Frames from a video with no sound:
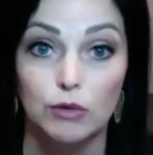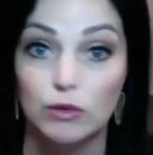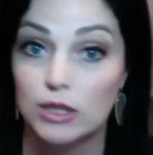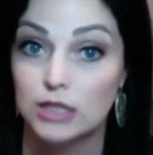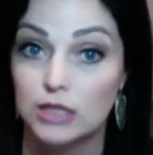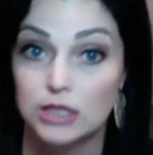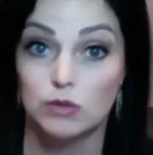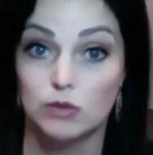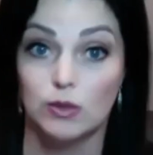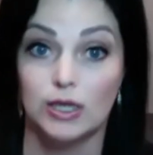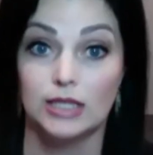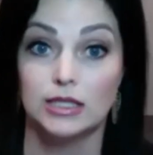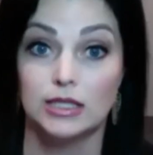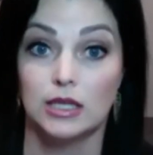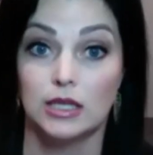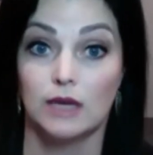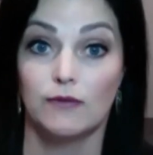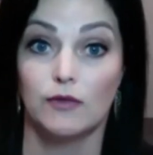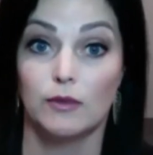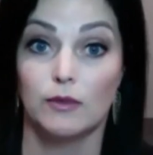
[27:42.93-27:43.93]
This is what it's
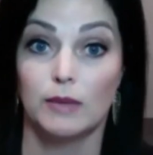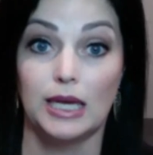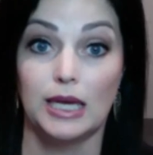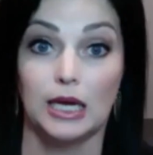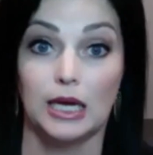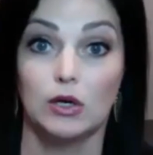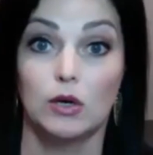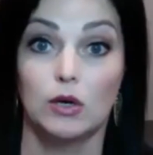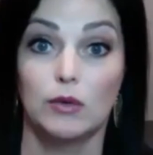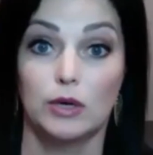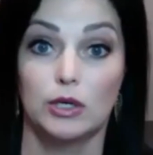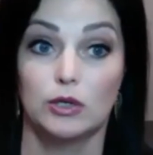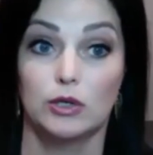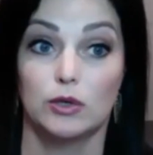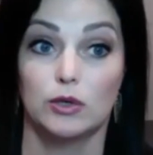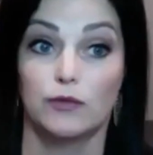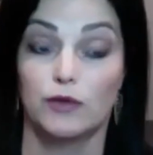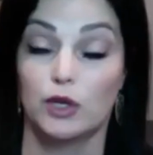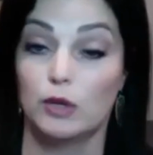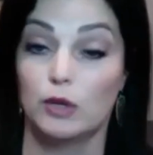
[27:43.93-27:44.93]
done for me. I don't know what it'll do
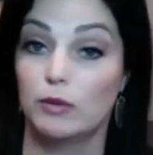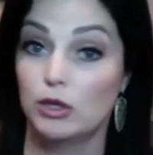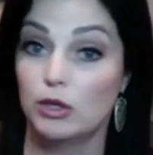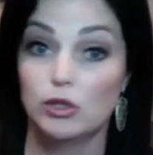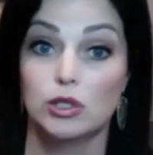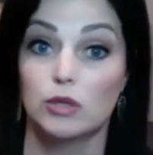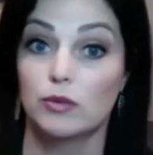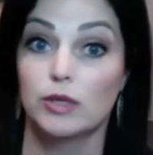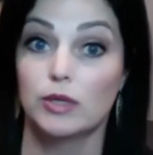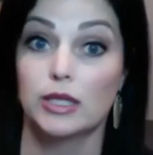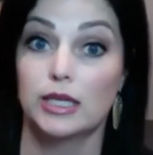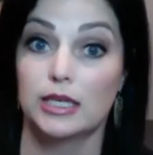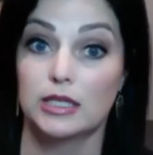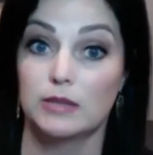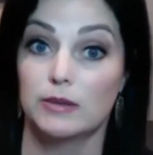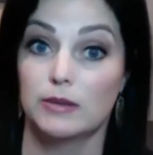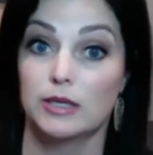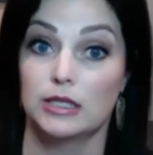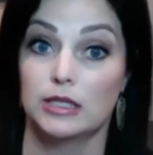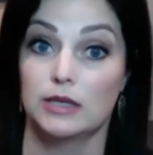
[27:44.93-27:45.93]
for you, but you should really
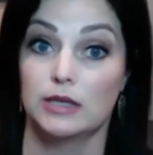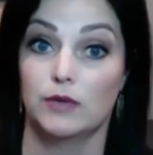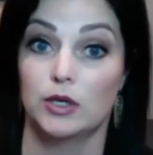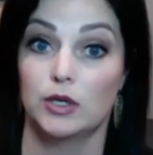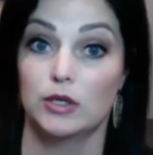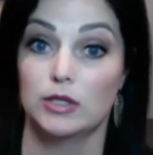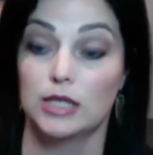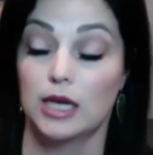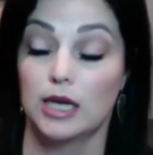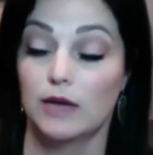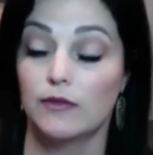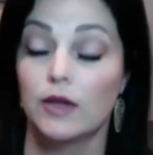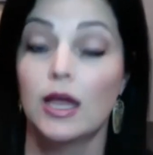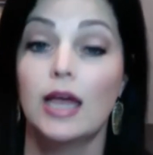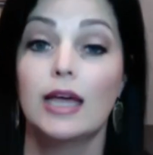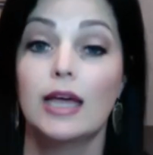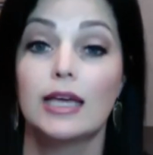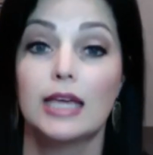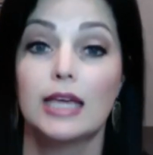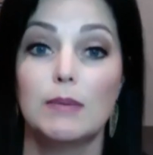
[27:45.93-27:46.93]
experience it for yourself.
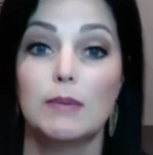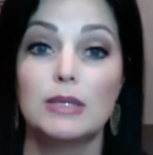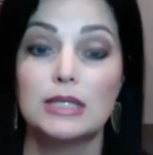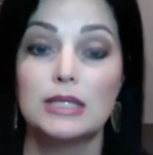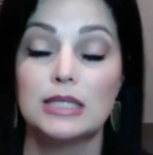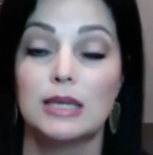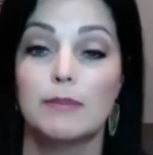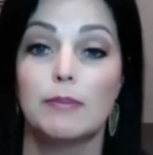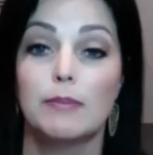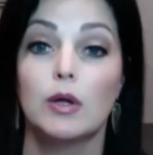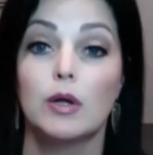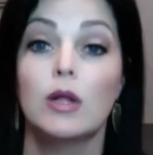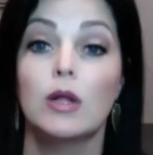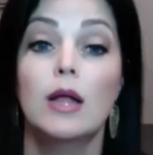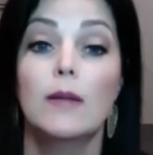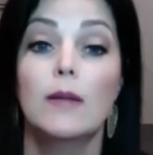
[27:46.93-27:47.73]
Keep it simple.